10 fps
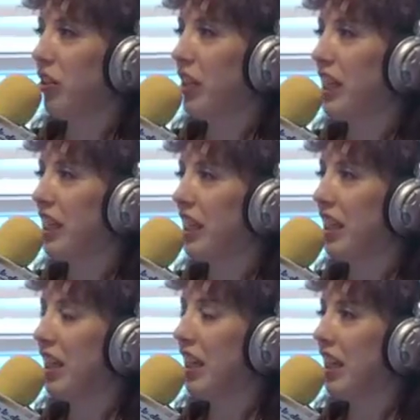
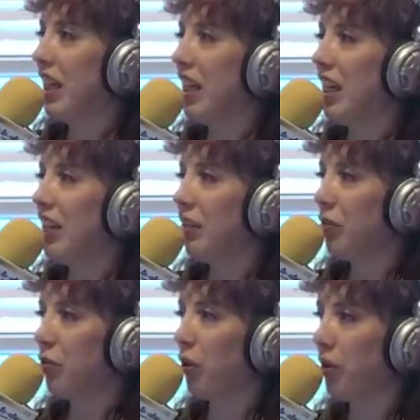Leonardo DiCaprio is
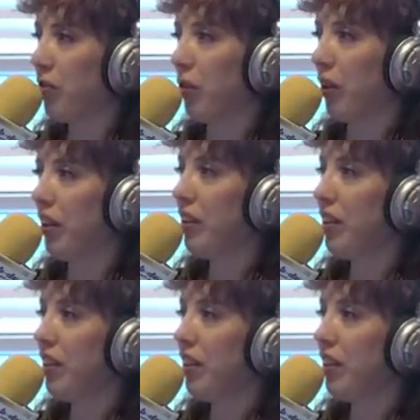44.